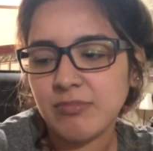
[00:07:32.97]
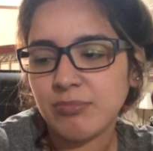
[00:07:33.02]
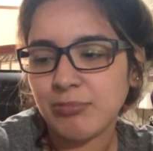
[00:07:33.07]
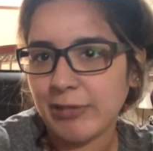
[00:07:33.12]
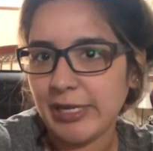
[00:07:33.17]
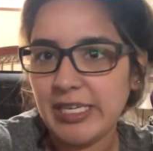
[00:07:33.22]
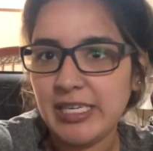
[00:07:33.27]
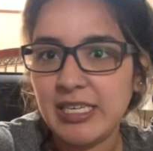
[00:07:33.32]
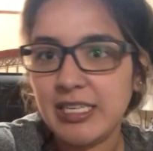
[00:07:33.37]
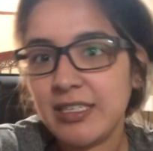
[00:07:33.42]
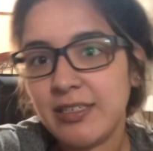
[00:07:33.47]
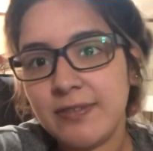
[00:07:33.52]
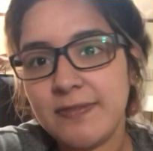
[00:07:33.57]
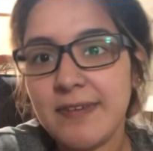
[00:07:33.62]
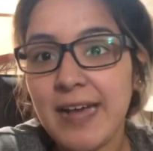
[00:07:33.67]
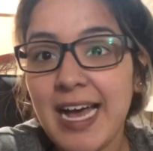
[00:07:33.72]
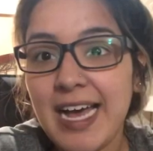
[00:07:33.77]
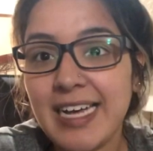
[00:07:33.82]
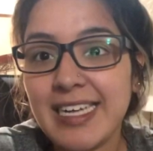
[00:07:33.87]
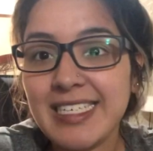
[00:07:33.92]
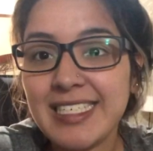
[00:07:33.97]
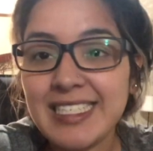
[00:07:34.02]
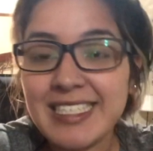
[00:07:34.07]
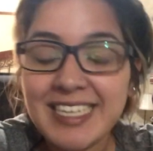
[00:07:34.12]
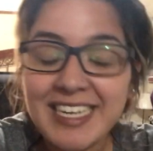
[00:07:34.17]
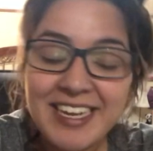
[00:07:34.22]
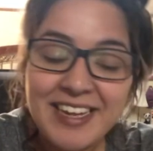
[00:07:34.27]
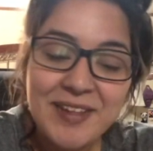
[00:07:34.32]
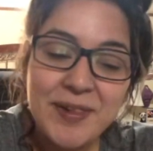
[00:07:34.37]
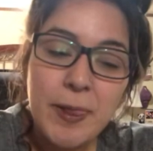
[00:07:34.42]
breaking a fast.
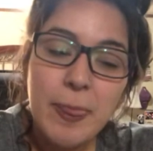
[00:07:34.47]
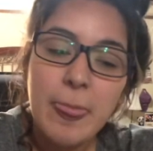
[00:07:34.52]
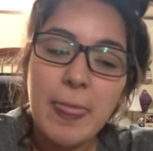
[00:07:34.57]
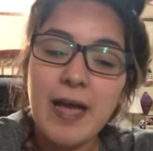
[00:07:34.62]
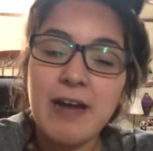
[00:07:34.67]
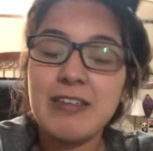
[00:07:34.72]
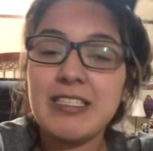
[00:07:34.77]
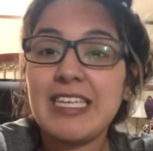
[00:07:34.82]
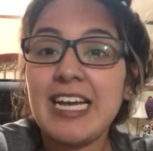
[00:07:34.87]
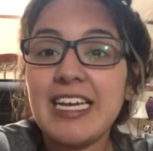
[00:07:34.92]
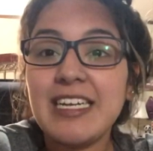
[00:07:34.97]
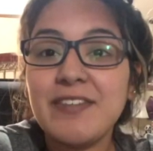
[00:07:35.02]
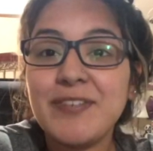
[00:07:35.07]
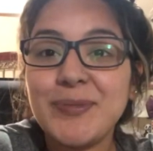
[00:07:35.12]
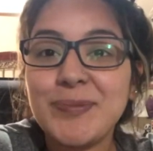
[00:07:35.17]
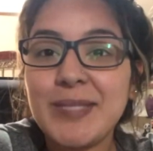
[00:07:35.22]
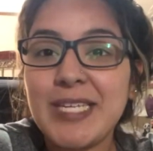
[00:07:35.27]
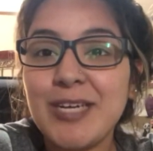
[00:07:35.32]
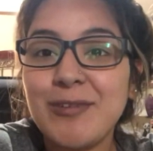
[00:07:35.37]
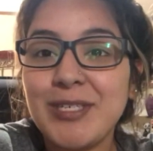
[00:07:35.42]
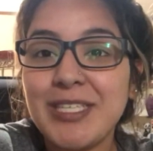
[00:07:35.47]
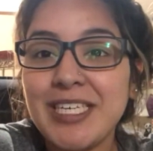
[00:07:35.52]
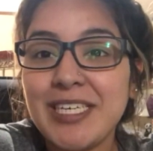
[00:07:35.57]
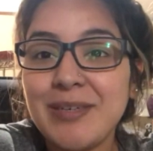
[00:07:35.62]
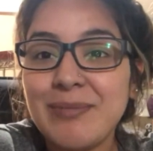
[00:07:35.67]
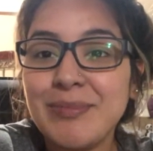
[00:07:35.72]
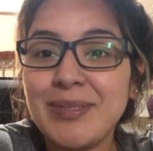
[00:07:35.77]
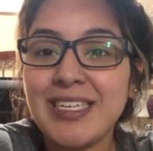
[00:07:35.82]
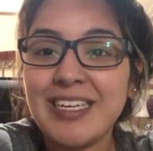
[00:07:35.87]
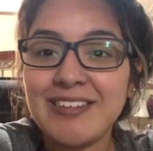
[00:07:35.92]
I was kind of upset with
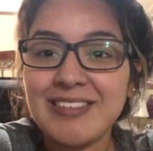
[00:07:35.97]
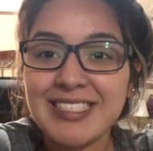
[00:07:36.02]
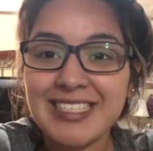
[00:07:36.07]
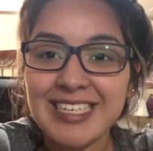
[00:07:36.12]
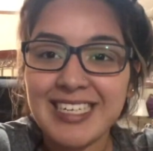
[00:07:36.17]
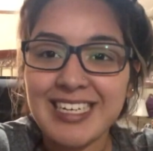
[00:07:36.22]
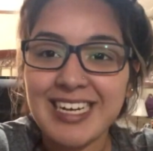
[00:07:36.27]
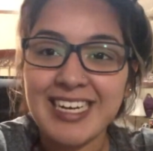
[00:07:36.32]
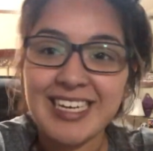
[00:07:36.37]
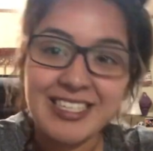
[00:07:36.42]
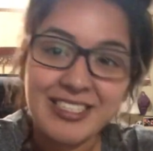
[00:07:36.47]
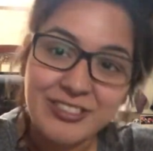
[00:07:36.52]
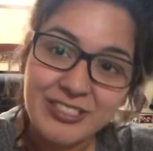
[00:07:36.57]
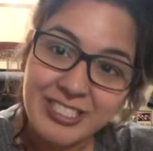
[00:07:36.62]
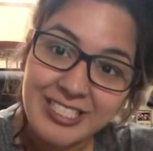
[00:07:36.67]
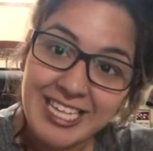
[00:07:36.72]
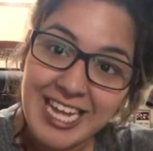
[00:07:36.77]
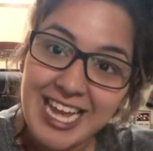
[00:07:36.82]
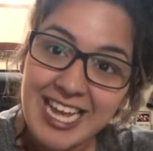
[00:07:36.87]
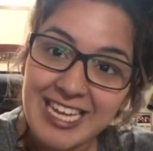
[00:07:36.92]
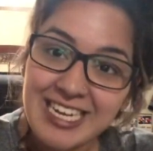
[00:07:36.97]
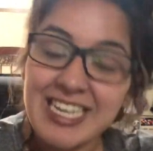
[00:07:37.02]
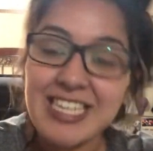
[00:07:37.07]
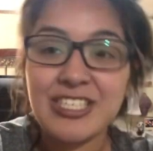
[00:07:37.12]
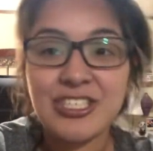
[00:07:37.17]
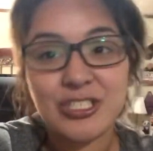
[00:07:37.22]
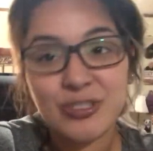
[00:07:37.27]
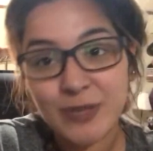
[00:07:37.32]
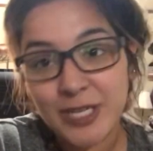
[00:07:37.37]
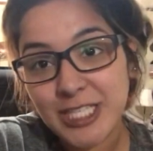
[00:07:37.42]
him, but I was like, I understand. He
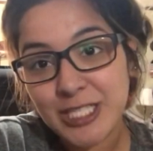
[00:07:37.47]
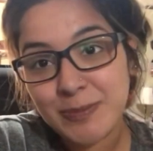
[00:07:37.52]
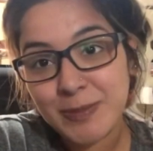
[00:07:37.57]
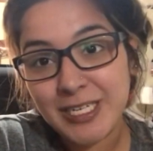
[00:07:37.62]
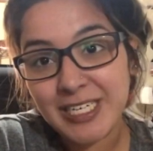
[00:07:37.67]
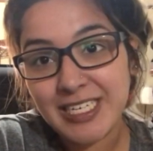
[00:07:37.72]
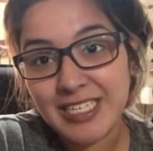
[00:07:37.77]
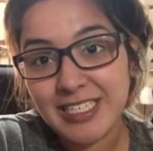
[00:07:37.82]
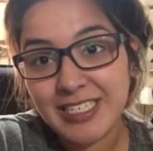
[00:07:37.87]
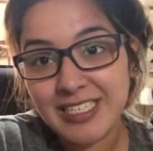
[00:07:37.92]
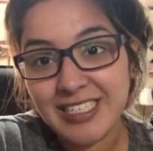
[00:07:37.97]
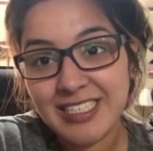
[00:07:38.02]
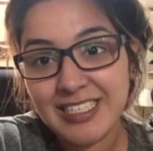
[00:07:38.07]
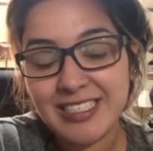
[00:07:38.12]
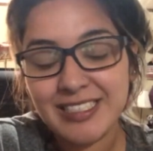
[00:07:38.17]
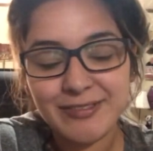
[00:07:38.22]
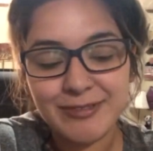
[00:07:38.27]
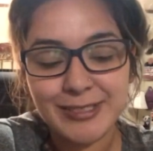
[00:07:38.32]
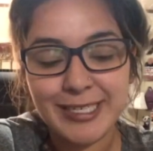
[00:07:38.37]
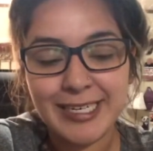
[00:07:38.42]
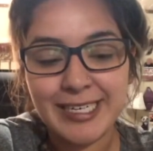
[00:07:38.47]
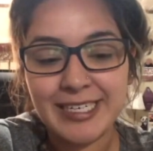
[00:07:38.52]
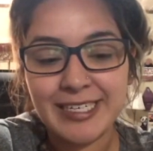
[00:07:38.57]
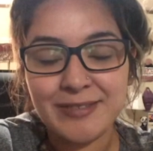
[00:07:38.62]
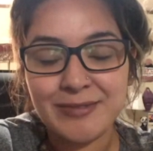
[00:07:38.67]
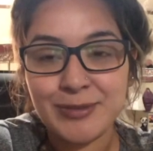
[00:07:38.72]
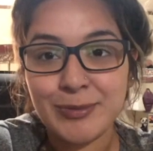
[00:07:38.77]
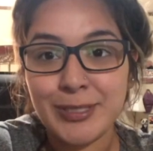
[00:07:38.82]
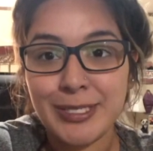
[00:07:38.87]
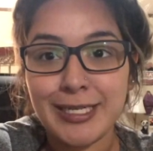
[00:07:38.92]
just wants me to eat. Eat what
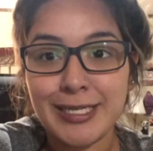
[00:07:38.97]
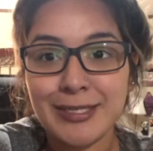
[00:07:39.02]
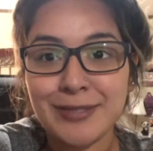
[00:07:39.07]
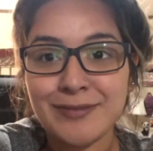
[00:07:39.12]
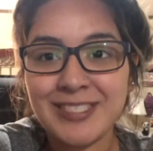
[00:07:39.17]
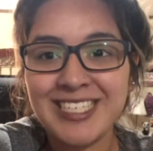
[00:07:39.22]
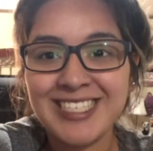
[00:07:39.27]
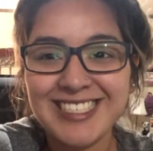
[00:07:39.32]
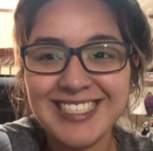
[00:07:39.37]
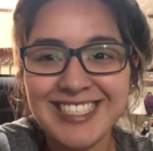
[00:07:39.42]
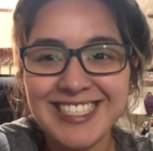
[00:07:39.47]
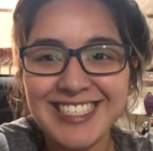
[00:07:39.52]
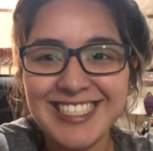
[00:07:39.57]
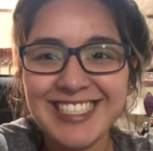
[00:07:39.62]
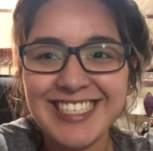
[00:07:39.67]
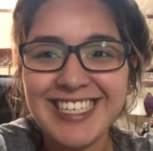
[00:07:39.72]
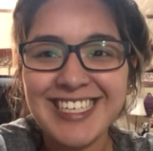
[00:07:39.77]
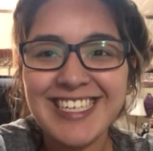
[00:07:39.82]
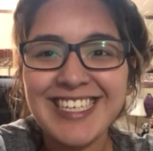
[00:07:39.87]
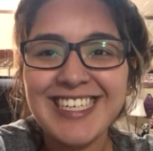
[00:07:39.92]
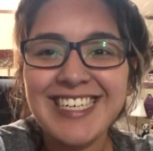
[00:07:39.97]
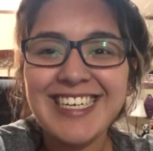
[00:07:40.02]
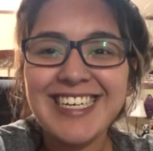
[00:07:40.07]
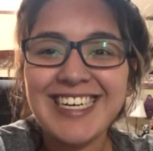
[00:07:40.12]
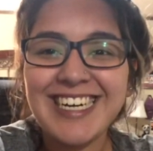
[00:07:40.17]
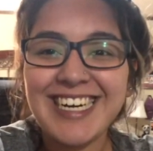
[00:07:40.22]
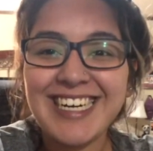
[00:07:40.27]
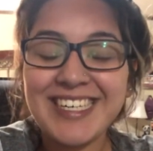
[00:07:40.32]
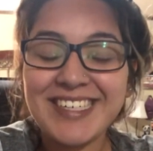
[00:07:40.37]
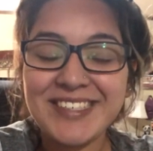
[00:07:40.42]
is, what
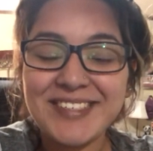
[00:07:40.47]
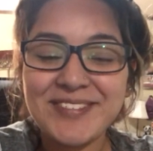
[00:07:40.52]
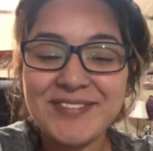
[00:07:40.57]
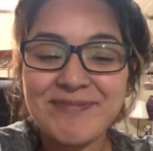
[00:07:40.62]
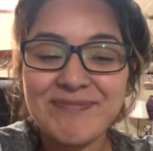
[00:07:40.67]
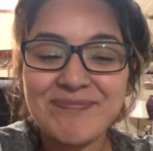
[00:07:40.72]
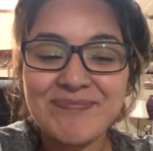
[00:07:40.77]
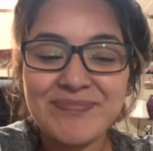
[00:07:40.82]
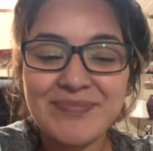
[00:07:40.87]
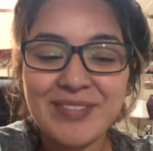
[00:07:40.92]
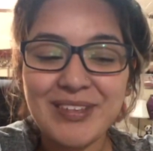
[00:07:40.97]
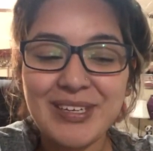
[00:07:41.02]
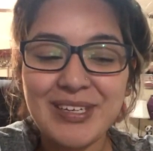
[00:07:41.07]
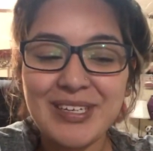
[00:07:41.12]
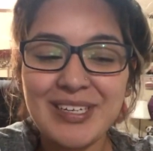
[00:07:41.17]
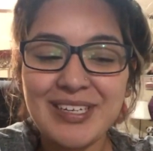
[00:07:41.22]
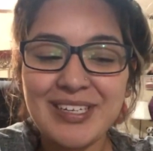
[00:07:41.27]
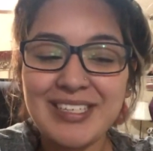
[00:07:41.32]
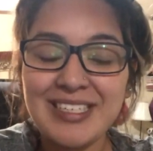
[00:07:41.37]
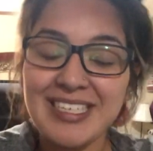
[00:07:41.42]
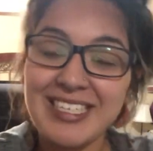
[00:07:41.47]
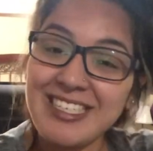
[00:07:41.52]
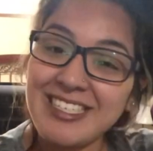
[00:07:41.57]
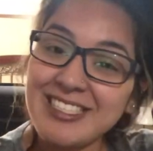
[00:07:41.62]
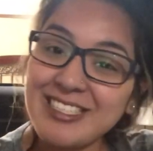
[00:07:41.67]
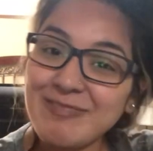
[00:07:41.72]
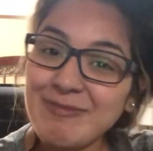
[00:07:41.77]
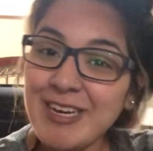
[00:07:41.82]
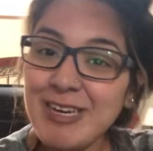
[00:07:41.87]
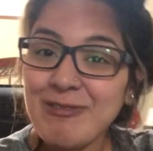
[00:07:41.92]
is. um,
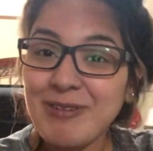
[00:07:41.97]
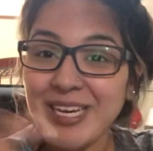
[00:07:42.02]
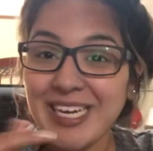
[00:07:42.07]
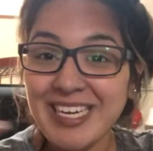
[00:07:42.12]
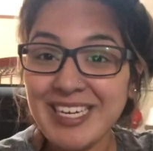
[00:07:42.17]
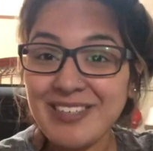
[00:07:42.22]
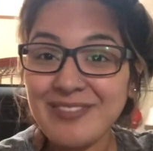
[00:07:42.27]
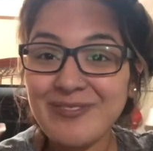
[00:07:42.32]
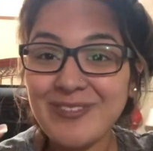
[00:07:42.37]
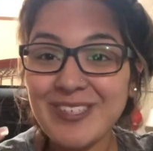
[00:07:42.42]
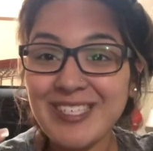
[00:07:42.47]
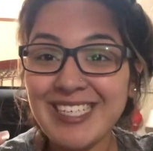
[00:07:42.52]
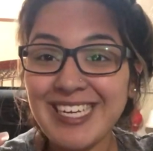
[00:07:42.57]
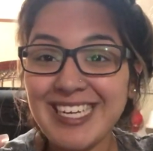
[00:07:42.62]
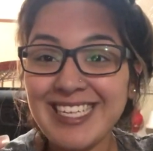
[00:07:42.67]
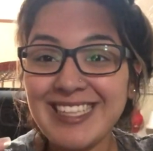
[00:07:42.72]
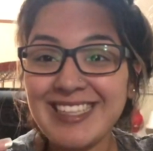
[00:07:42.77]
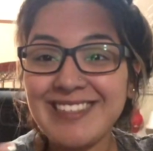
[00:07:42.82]
here's my weigh-in for day